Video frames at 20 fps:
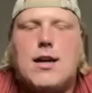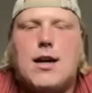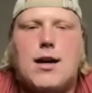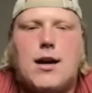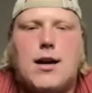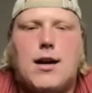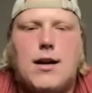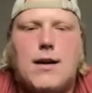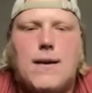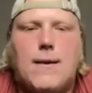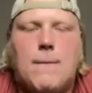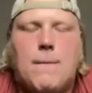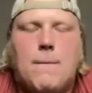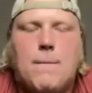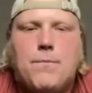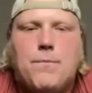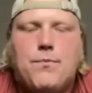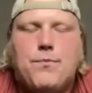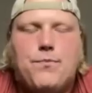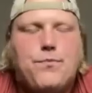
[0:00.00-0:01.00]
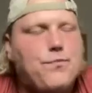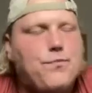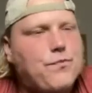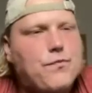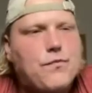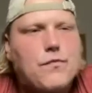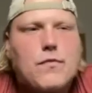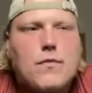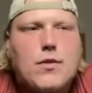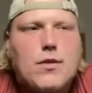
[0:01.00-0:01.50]
man,
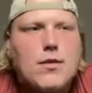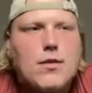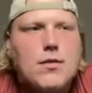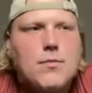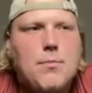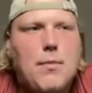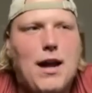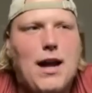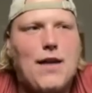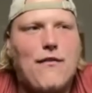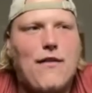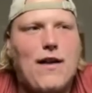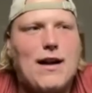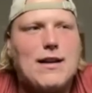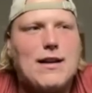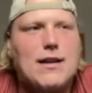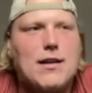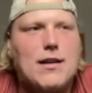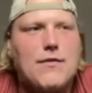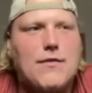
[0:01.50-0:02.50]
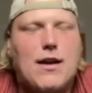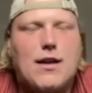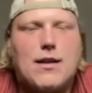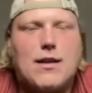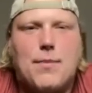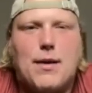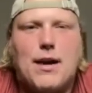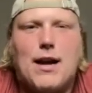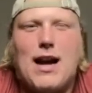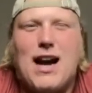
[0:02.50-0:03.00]
if I had to
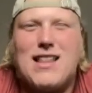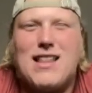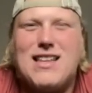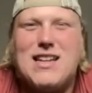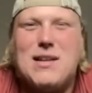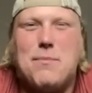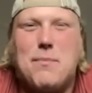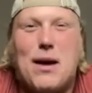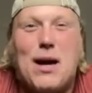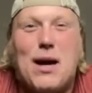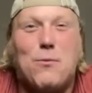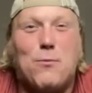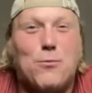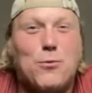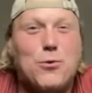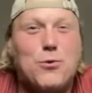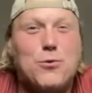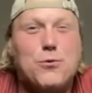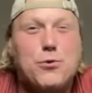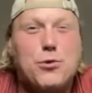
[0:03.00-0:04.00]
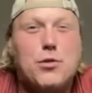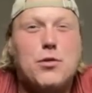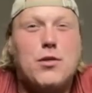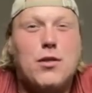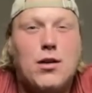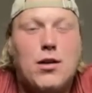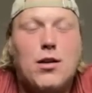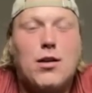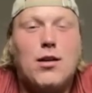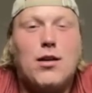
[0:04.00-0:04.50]
pick, I think Baton Rouge
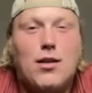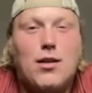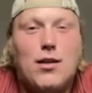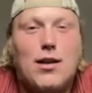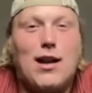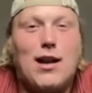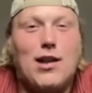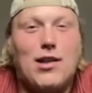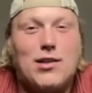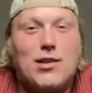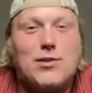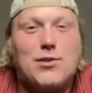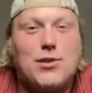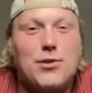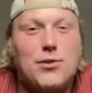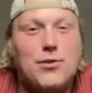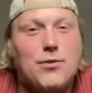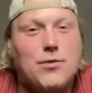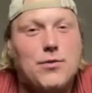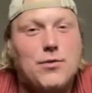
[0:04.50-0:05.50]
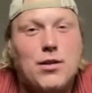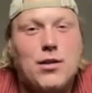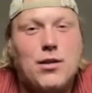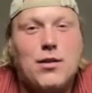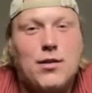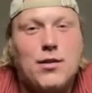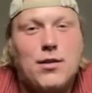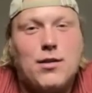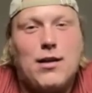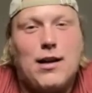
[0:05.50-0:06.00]
at LSU.
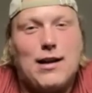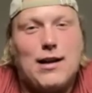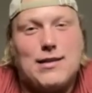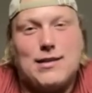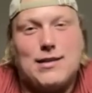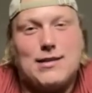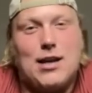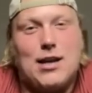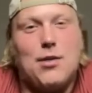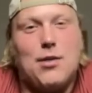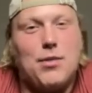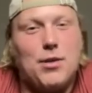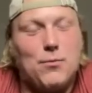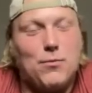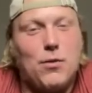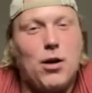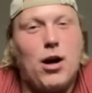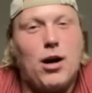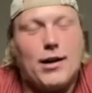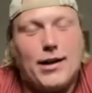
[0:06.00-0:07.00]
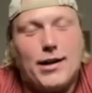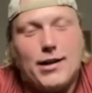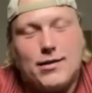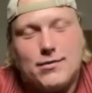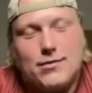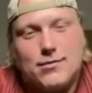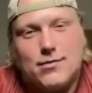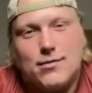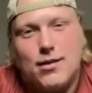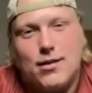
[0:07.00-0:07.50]
I think that would be rocking.
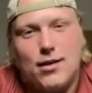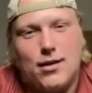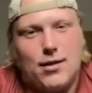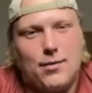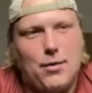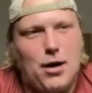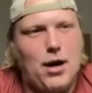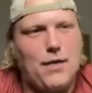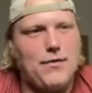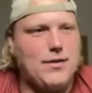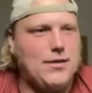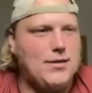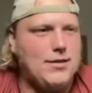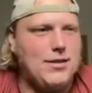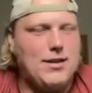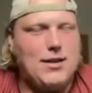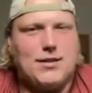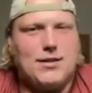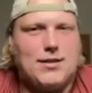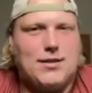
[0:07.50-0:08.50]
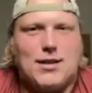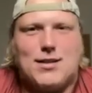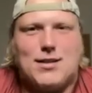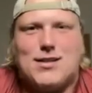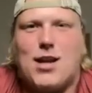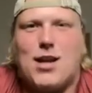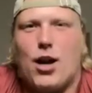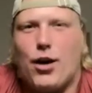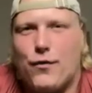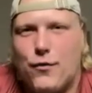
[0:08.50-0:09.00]
Obviously, it's going to
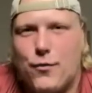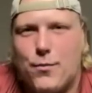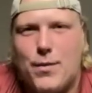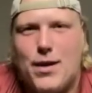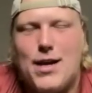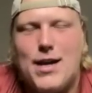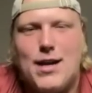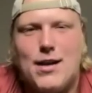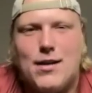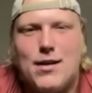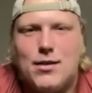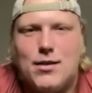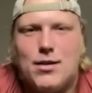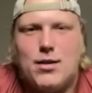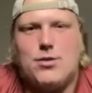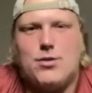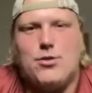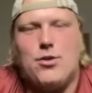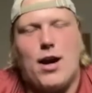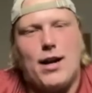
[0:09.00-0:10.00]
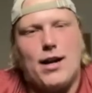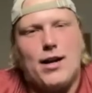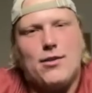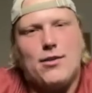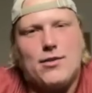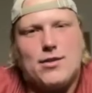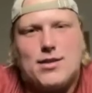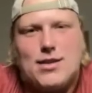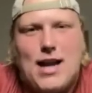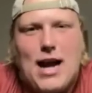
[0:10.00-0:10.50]
suck for me trying to hear
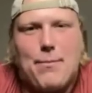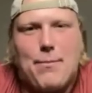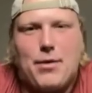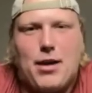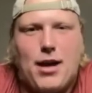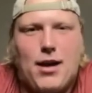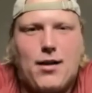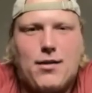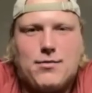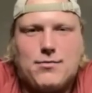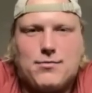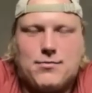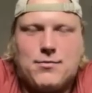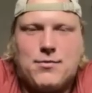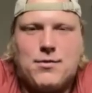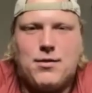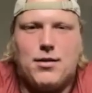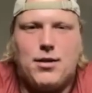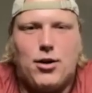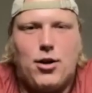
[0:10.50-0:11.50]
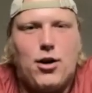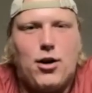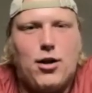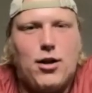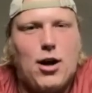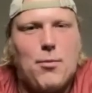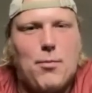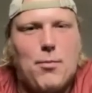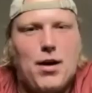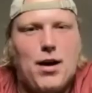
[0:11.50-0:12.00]
the snap count and call
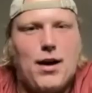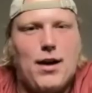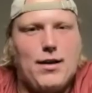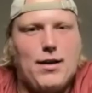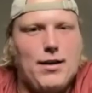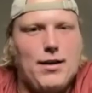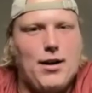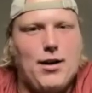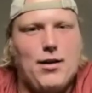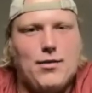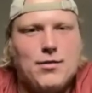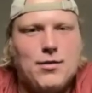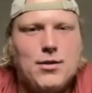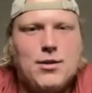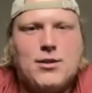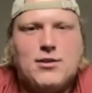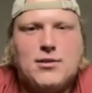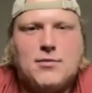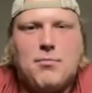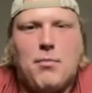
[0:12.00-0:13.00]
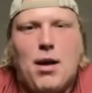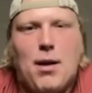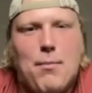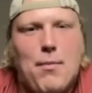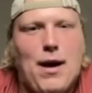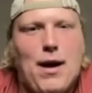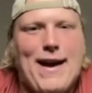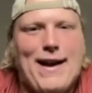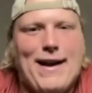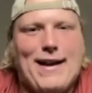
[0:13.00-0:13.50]
out my, my
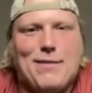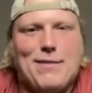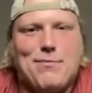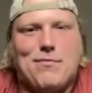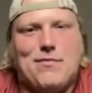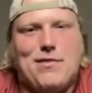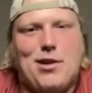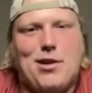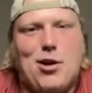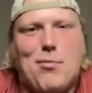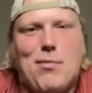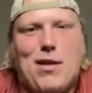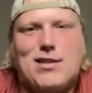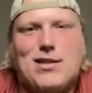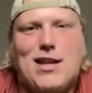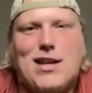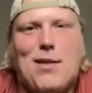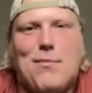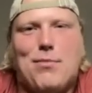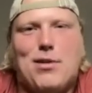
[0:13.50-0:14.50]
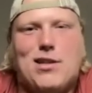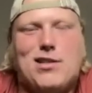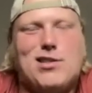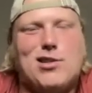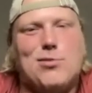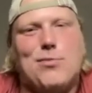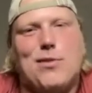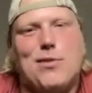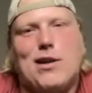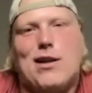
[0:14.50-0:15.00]
mic and, my Sam
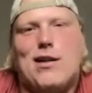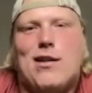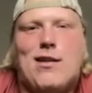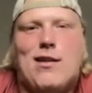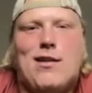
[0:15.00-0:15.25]
Blitzer, but